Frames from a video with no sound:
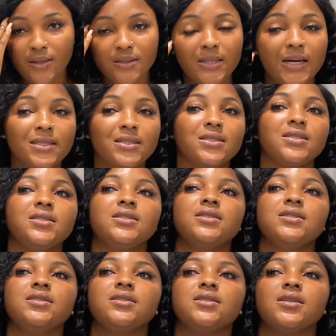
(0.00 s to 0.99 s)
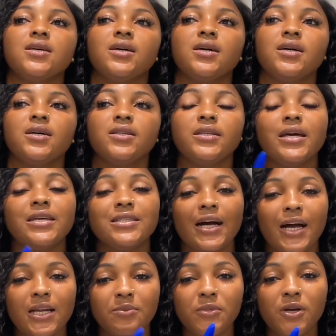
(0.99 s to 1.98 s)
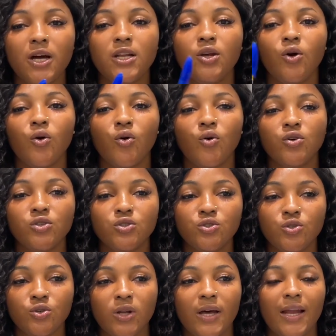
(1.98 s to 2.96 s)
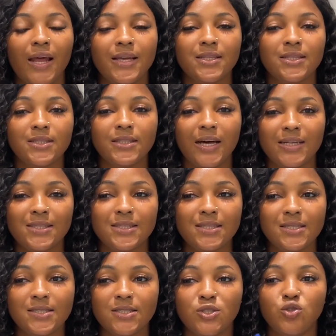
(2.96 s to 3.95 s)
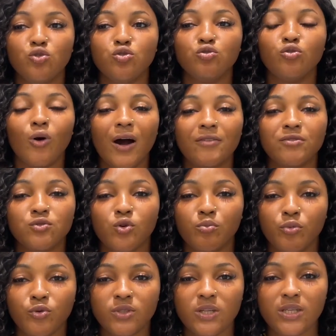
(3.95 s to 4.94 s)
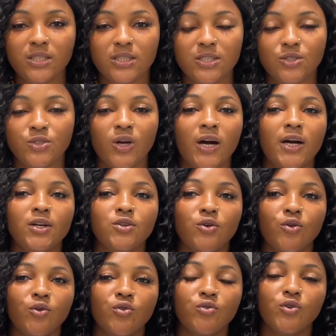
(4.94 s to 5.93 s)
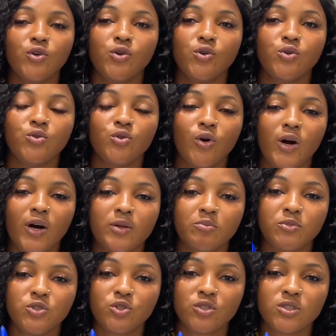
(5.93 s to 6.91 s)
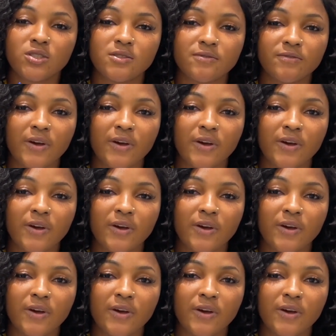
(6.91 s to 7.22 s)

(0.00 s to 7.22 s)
That is, there's academically unconditional, like that is, you don't have to upload anything. You have your admission is